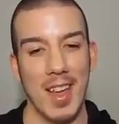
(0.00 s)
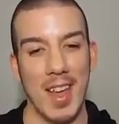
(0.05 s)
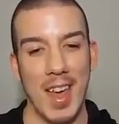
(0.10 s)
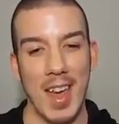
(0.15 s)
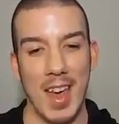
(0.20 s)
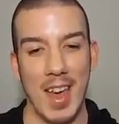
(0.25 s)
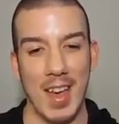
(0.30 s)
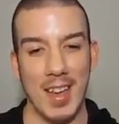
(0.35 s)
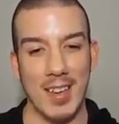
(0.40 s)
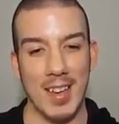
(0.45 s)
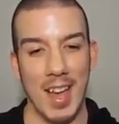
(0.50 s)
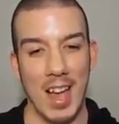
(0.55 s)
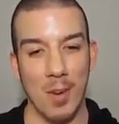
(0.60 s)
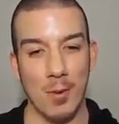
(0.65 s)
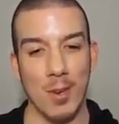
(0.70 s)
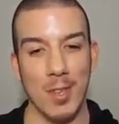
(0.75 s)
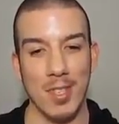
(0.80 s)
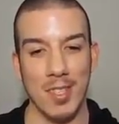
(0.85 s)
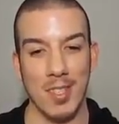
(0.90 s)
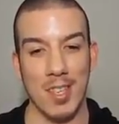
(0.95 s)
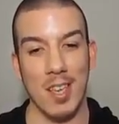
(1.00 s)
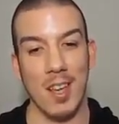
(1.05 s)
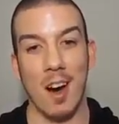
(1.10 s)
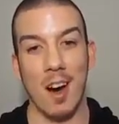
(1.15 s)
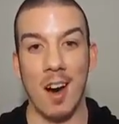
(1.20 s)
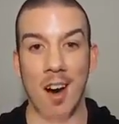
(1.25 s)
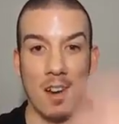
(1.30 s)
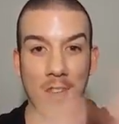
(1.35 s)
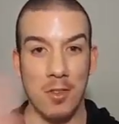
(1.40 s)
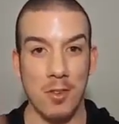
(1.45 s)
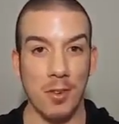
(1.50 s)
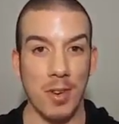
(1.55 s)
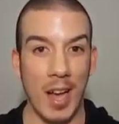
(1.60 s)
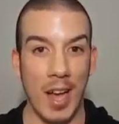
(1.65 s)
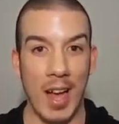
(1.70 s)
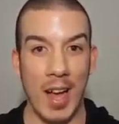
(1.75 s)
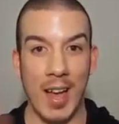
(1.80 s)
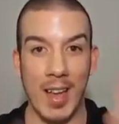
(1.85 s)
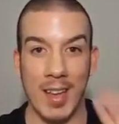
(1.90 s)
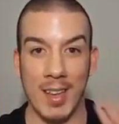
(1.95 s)
and I will see all you
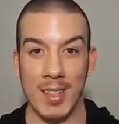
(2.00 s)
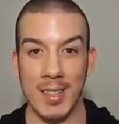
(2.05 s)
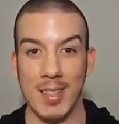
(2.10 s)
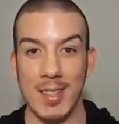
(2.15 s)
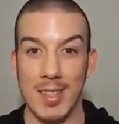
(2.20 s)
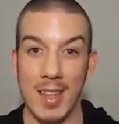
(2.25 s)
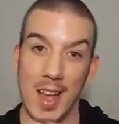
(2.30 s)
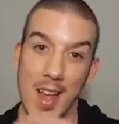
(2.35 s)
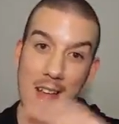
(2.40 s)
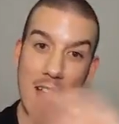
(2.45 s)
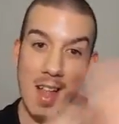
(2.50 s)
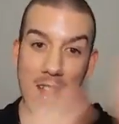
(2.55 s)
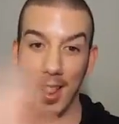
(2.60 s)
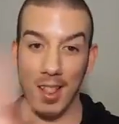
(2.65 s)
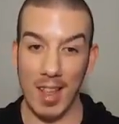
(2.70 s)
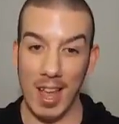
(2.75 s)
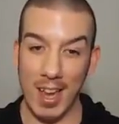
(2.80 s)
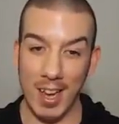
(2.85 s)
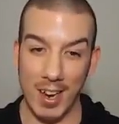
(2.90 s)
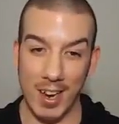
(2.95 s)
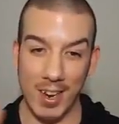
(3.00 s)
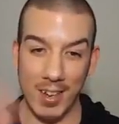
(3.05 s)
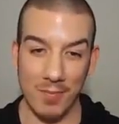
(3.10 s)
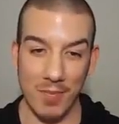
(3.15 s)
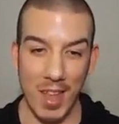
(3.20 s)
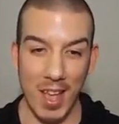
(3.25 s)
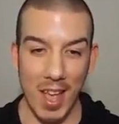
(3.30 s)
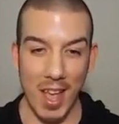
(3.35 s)
guys later.